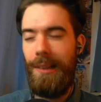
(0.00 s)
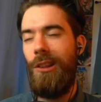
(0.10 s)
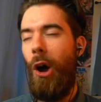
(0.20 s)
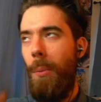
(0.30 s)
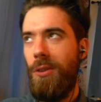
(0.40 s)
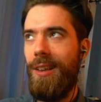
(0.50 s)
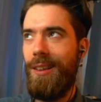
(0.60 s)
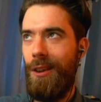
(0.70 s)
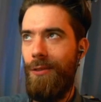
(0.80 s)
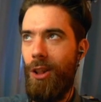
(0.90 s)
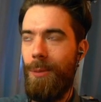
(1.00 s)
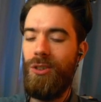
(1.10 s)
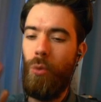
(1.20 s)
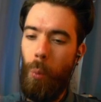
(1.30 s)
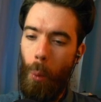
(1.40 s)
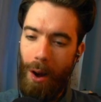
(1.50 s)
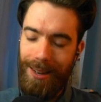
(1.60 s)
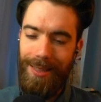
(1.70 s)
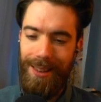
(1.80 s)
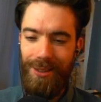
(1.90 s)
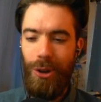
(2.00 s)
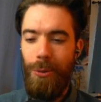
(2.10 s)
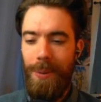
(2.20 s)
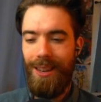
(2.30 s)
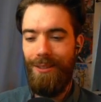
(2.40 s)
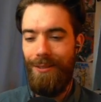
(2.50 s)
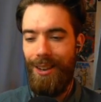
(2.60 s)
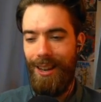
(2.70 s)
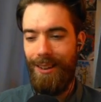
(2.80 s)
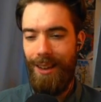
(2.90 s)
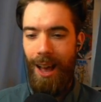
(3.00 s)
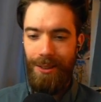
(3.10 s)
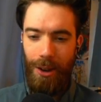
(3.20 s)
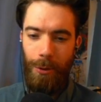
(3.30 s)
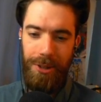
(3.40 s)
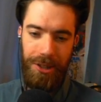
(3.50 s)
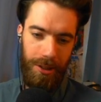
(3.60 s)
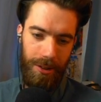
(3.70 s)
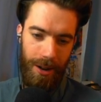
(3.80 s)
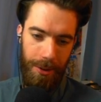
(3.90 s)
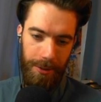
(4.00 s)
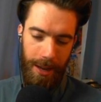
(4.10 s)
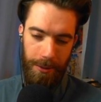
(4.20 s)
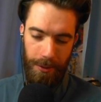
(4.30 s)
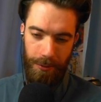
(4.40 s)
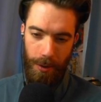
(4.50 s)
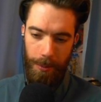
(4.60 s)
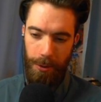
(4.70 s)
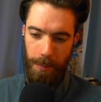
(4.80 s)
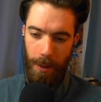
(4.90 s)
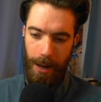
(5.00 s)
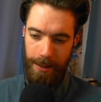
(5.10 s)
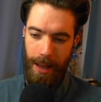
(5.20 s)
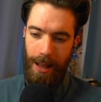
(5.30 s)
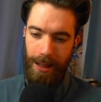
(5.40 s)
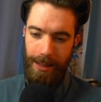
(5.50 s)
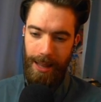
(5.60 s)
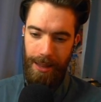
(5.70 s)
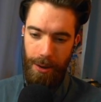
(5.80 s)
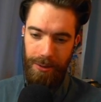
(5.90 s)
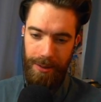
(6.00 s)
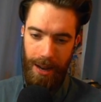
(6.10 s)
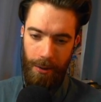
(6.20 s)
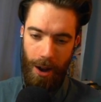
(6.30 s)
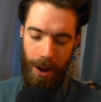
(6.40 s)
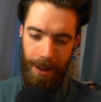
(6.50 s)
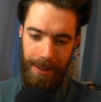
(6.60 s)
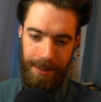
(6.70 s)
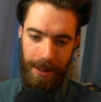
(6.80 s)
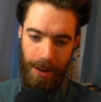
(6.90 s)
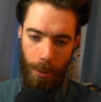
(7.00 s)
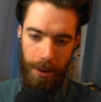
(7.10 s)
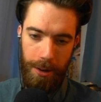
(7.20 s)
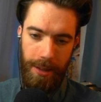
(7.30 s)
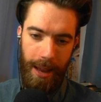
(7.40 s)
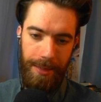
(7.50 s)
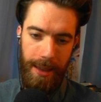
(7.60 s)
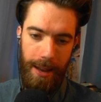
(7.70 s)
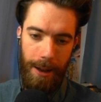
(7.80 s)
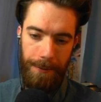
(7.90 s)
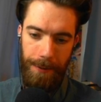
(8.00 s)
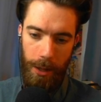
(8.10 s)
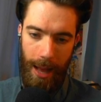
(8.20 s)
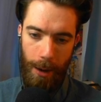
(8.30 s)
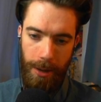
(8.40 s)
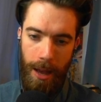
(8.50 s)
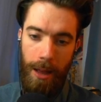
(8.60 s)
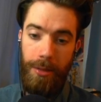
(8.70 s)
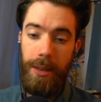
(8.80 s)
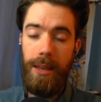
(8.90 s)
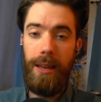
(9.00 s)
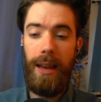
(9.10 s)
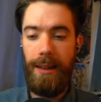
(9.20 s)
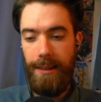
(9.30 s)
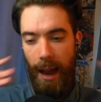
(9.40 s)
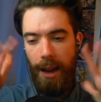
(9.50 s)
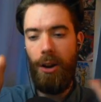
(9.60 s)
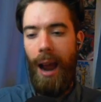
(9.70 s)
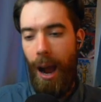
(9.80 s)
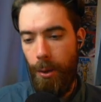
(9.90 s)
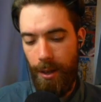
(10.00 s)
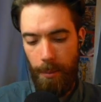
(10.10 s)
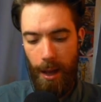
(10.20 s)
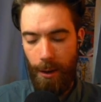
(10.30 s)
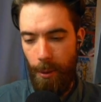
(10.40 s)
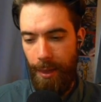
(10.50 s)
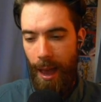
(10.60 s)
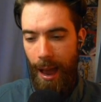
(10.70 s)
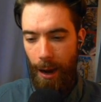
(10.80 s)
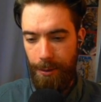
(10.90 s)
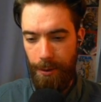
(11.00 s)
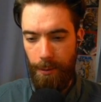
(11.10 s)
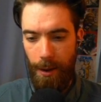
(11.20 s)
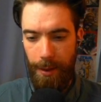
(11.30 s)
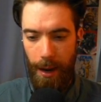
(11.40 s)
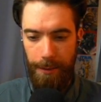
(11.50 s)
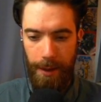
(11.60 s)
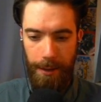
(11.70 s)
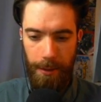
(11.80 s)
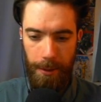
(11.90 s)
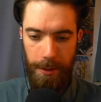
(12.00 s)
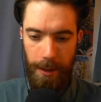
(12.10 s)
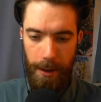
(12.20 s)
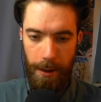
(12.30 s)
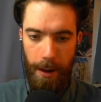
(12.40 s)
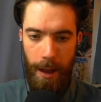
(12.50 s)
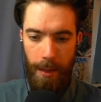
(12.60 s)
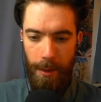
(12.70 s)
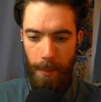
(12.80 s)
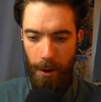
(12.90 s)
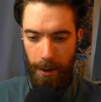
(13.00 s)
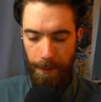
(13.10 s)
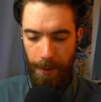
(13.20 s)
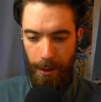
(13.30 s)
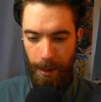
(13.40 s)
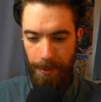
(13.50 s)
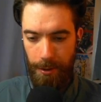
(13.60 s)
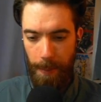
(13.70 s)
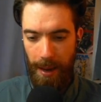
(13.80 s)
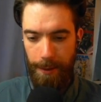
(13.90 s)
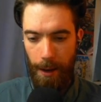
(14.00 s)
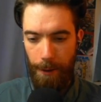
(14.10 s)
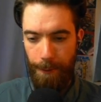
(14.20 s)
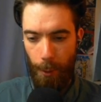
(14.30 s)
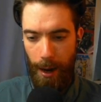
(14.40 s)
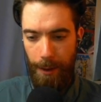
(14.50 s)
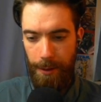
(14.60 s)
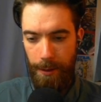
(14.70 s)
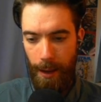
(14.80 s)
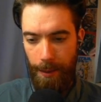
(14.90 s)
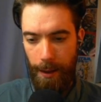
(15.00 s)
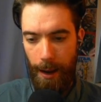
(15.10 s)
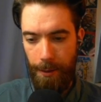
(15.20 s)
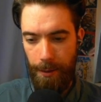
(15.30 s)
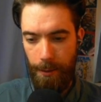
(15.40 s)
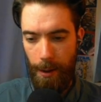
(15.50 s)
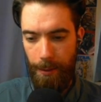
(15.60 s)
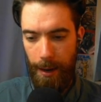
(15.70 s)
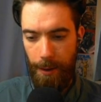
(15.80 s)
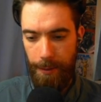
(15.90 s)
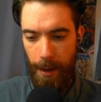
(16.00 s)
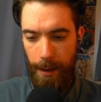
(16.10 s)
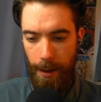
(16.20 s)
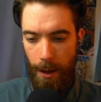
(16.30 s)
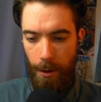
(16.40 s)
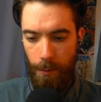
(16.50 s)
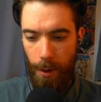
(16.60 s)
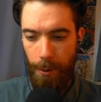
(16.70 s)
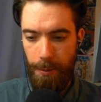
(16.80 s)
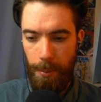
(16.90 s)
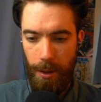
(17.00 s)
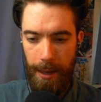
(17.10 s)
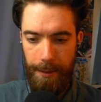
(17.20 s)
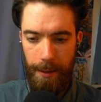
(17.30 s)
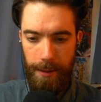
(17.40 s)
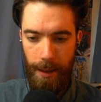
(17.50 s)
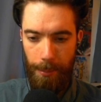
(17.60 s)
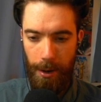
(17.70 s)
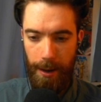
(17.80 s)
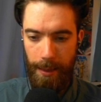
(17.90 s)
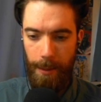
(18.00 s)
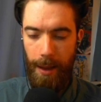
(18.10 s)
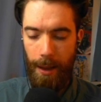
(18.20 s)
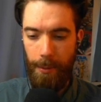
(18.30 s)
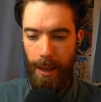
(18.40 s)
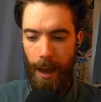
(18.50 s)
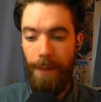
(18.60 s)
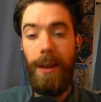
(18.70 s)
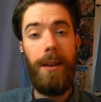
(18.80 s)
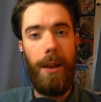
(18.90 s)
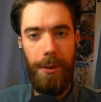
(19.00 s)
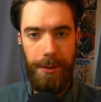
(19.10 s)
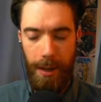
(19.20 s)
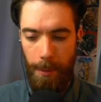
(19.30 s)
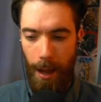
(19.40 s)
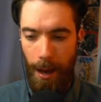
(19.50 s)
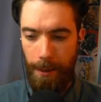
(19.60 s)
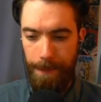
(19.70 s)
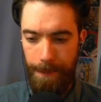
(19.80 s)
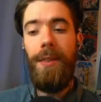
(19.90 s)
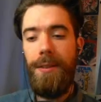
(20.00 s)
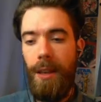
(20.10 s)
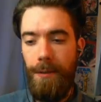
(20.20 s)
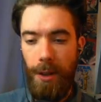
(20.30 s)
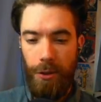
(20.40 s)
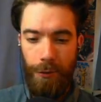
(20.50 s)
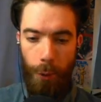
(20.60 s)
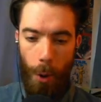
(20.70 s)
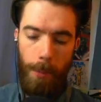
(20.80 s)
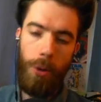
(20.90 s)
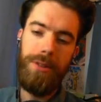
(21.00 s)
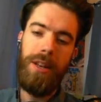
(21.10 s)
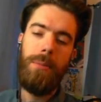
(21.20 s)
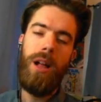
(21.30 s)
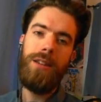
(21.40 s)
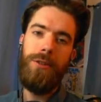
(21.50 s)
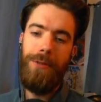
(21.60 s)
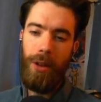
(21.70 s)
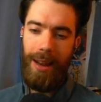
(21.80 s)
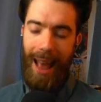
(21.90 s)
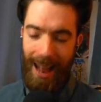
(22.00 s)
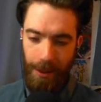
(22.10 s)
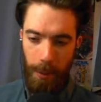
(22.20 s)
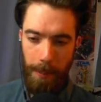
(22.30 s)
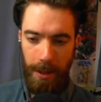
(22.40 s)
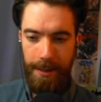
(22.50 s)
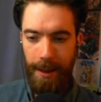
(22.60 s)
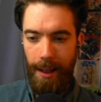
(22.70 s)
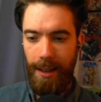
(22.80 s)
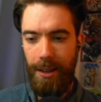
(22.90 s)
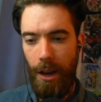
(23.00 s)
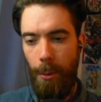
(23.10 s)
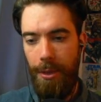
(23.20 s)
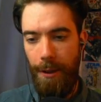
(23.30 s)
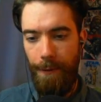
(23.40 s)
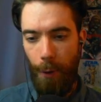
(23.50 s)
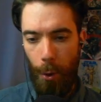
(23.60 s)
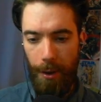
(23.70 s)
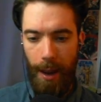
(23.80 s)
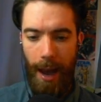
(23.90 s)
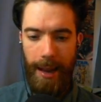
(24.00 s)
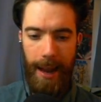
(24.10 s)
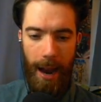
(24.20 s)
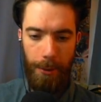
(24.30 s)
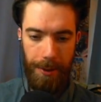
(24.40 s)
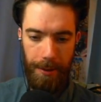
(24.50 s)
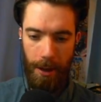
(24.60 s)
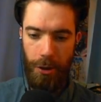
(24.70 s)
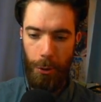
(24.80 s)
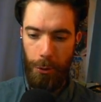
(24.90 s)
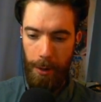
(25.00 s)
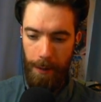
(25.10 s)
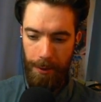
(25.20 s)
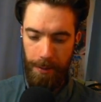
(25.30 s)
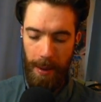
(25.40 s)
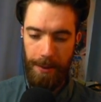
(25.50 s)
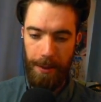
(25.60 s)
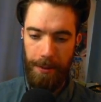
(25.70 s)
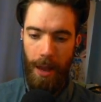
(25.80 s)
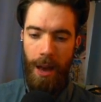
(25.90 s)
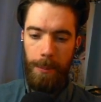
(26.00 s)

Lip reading: It's almost like the developers wanted this to be convenient. So we just clear out those houses from those blocks, lay those down on the city corners, and then fill out the entire housing block with houses around the outside. So we see here the market filling up the space of 4 houses, and then houses around the outside, roads placed separating them, and we have another city block. This gives us 4 more city blocks to fill in as we please, and I like to go with the full 9 houses onto 3 of the spaces.